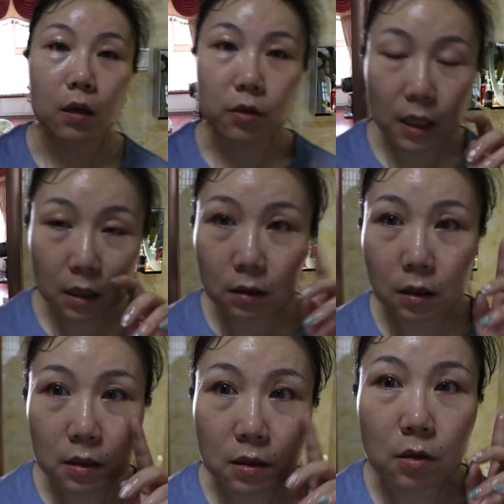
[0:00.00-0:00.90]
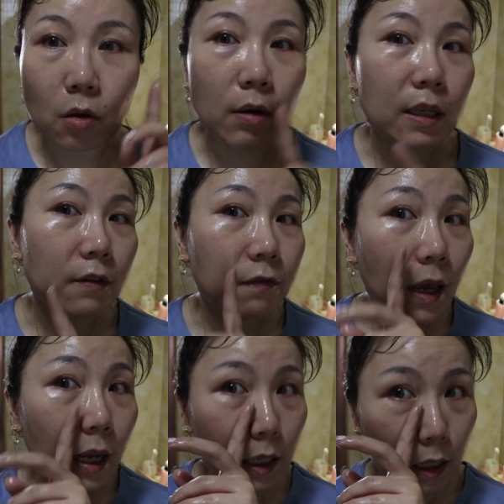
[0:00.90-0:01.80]
You see, this is already
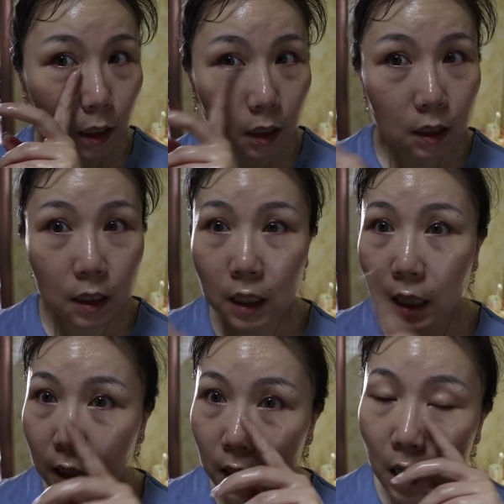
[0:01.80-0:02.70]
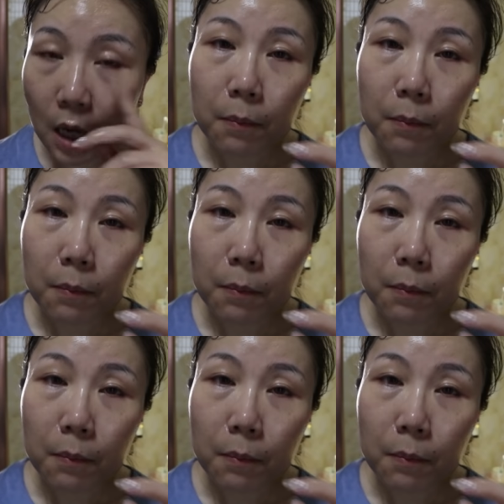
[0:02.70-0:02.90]
fairly clean,